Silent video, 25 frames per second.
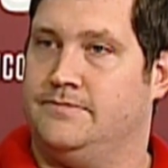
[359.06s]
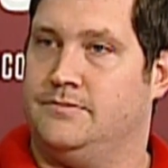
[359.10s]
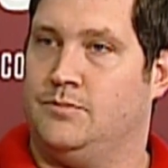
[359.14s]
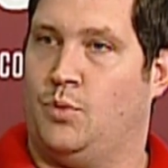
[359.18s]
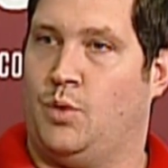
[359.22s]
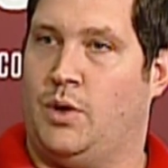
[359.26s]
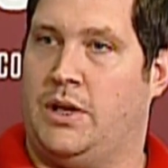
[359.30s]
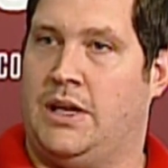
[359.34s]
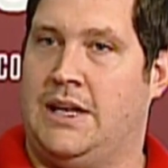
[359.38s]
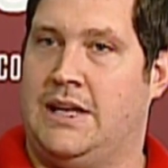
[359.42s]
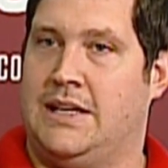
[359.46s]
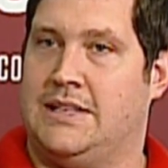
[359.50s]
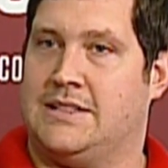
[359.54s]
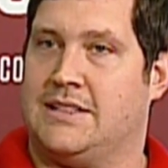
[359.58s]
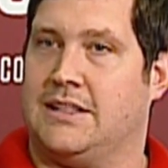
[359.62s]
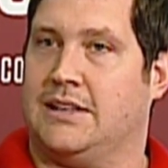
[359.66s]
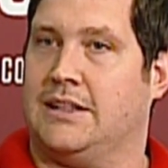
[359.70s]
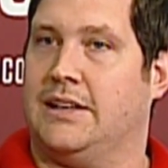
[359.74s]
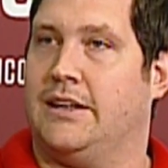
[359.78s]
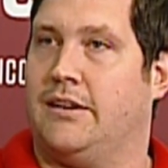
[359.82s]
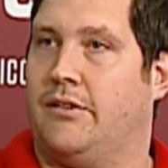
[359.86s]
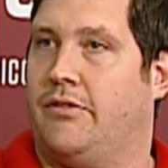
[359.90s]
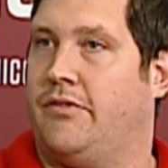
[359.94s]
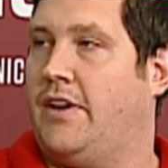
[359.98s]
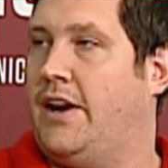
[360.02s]
he
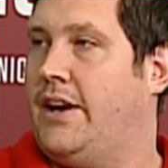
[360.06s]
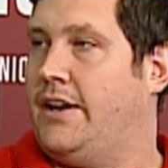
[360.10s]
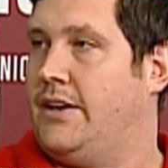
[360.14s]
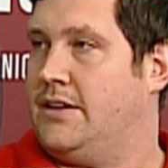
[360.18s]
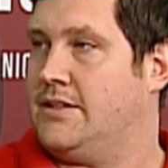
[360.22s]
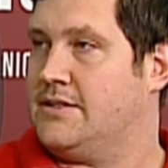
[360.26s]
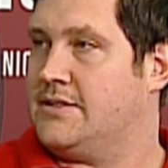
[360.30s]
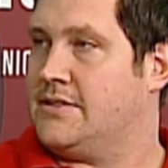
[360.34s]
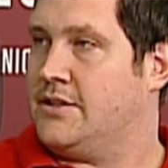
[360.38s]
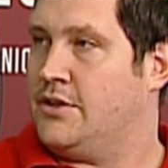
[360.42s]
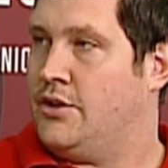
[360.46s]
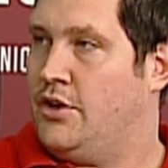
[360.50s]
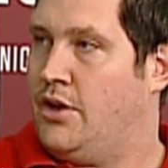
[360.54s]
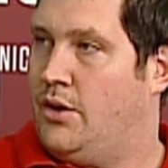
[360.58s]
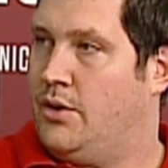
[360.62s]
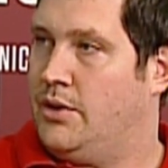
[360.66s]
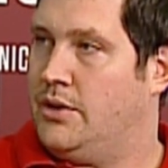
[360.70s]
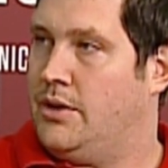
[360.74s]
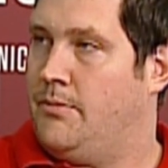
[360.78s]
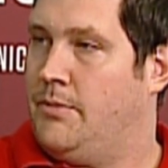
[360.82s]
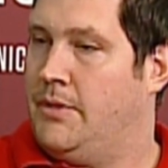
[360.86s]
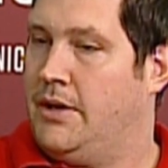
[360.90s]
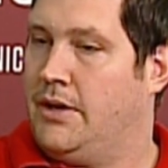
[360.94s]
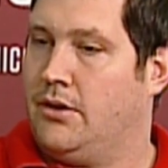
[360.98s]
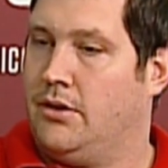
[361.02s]
solidified us, in
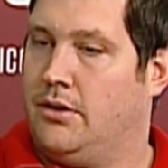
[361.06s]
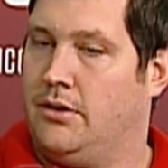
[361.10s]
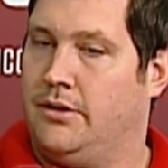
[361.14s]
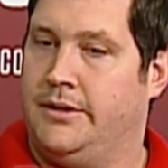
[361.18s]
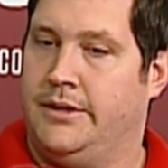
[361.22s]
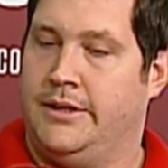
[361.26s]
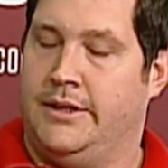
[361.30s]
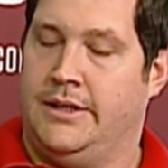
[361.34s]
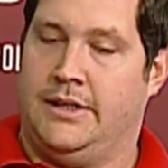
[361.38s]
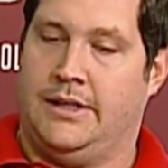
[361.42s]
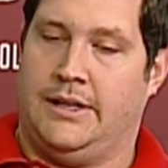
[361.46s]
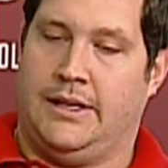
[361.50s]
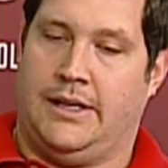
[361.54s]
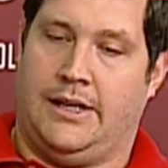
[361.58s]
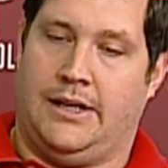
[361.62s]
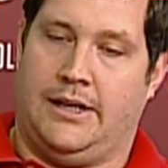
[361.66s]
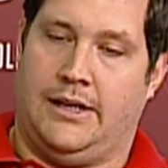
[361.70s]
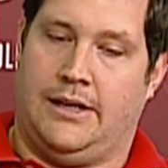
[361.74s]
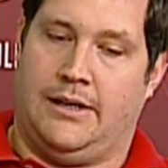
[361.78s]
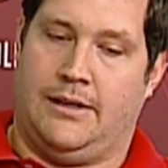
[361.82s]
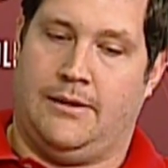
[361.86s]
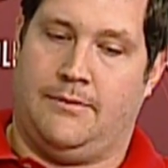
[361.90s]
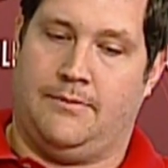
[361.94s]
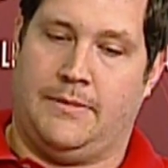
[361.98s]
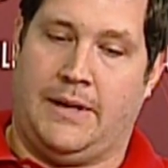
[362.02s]
the middle,
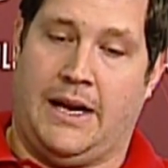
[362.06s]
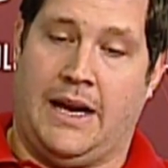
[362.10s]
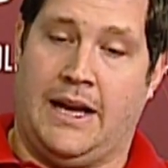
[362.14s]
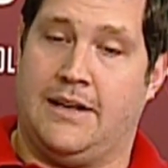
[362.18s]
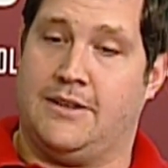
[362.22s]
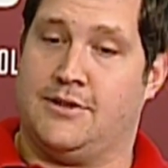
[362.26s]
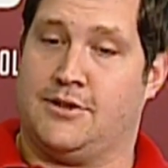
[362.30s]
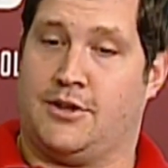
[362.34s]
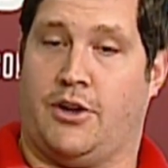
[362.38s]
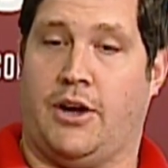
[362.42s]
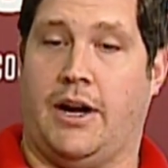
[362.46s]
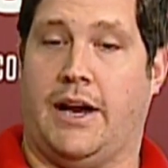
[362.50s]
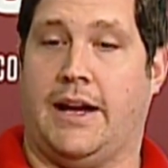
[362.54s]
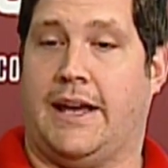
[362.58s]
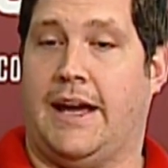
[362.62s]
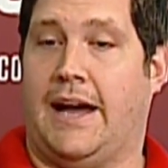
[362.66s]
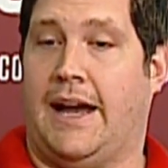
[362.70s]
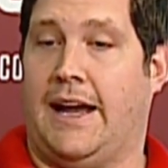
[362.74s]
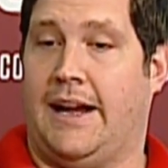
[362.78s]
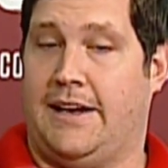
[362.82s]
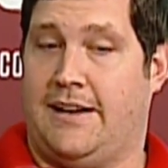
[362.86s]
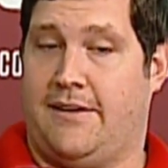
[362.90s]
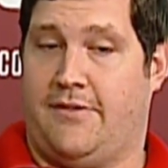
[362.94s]
and he's a great guy, and he